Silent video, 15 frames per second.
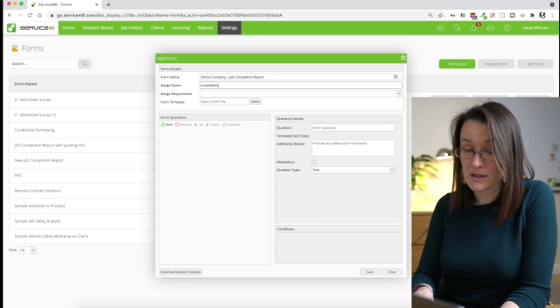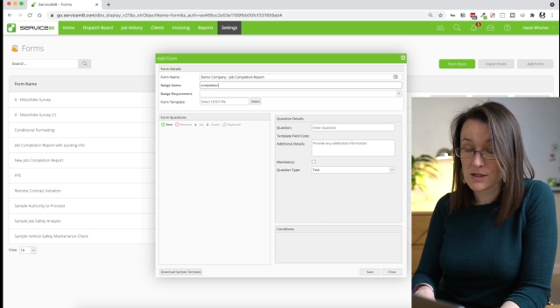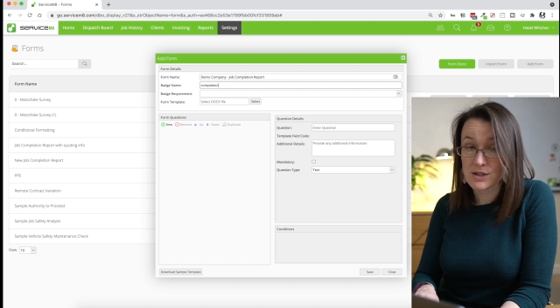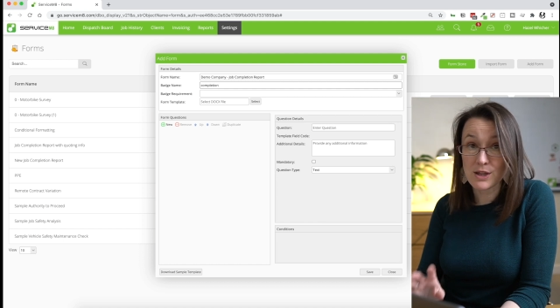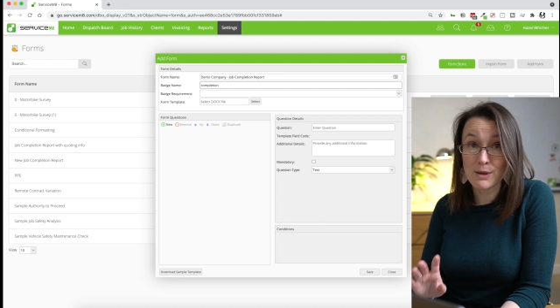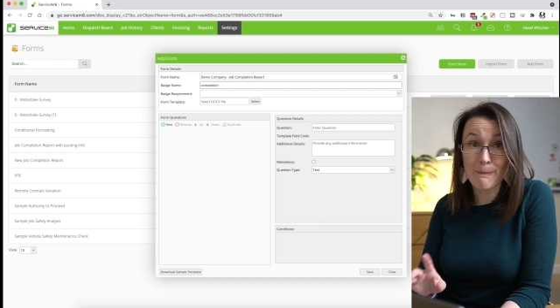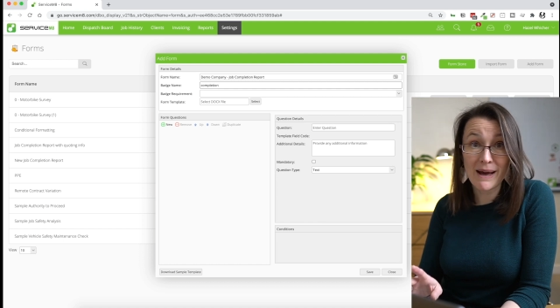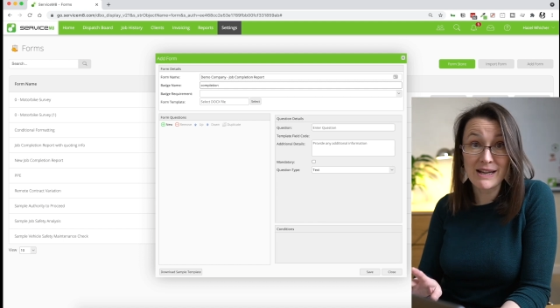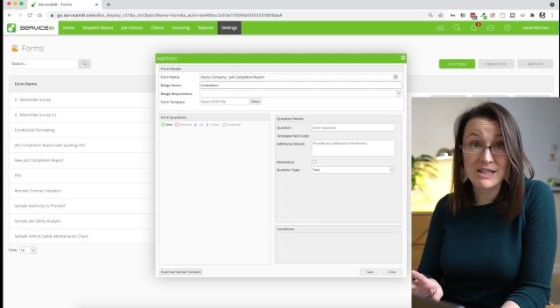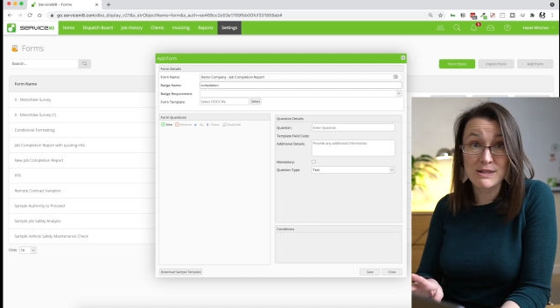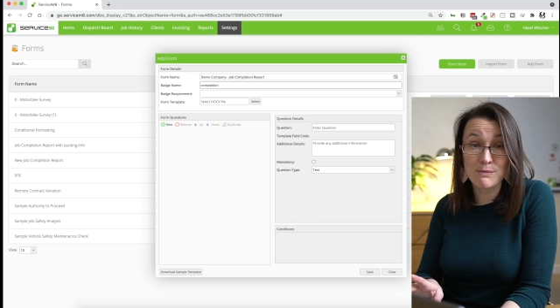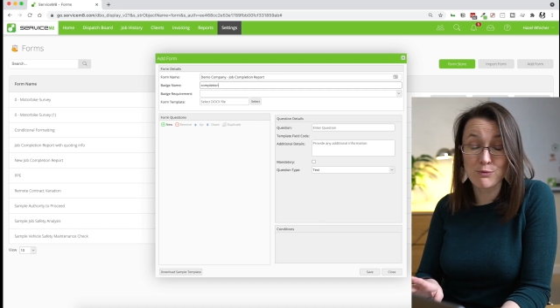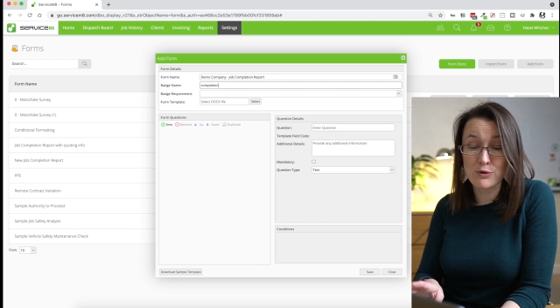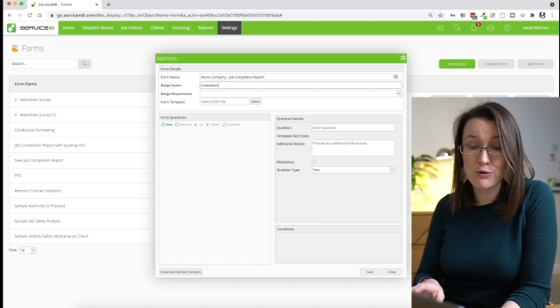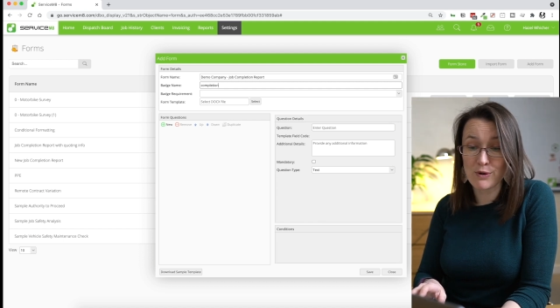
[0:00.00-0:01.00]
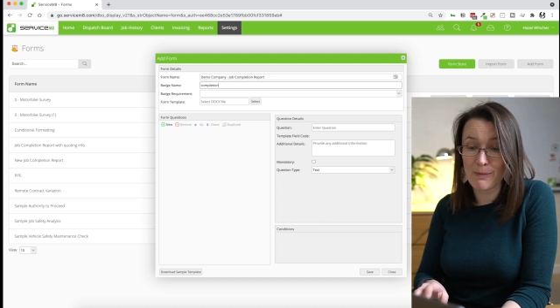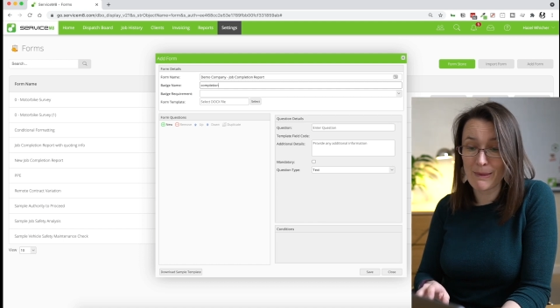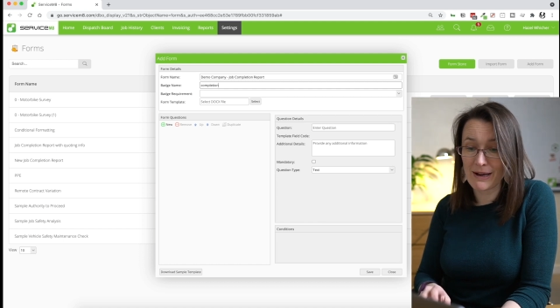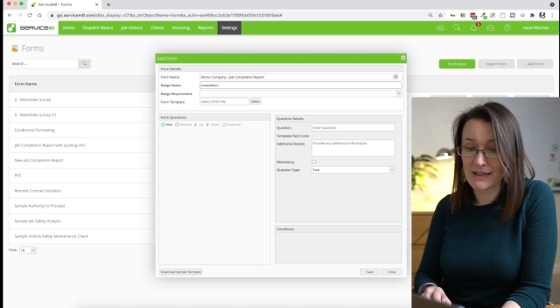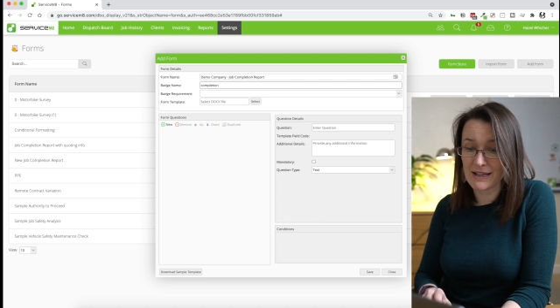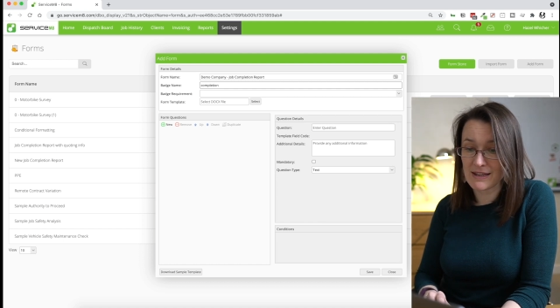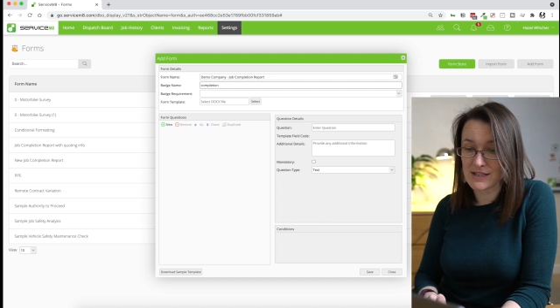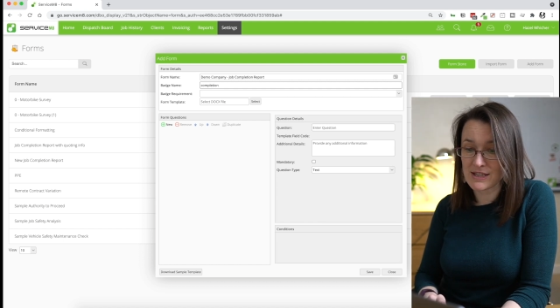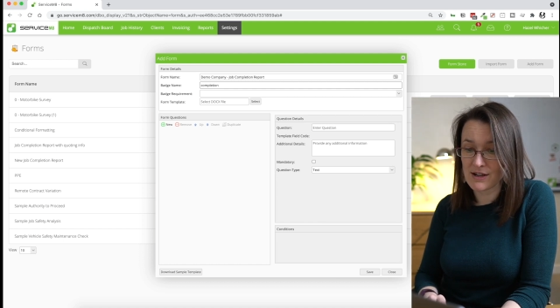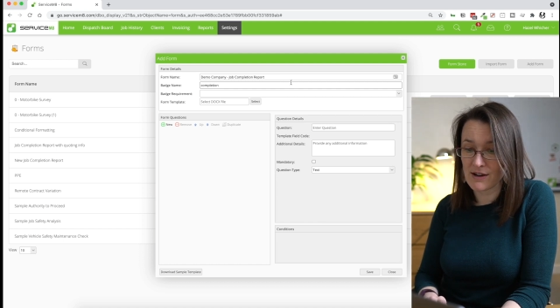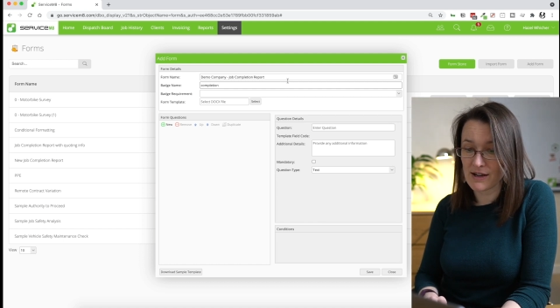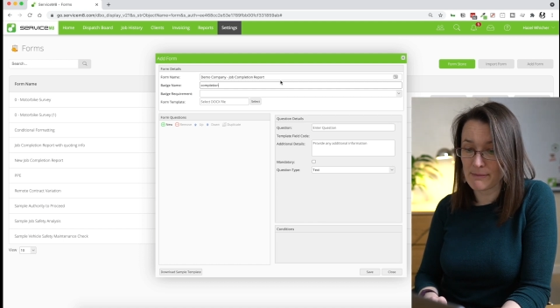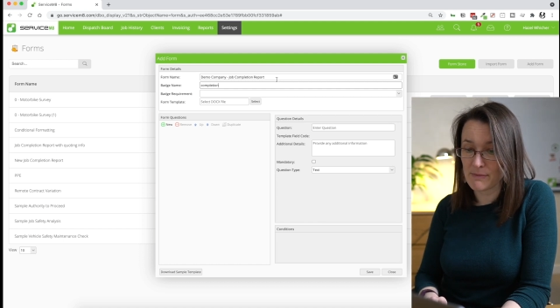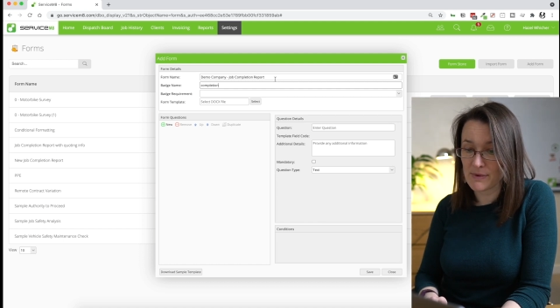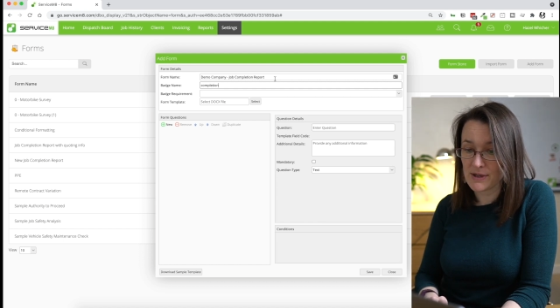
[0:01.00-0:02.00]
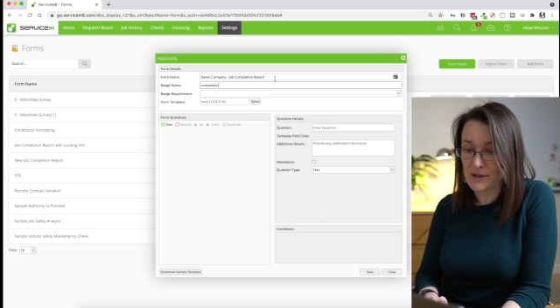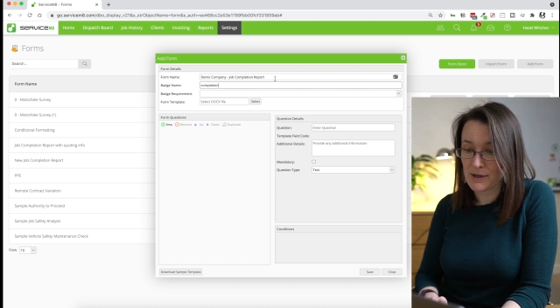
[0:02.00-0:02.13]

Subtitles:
So the badges we'll talk about another time,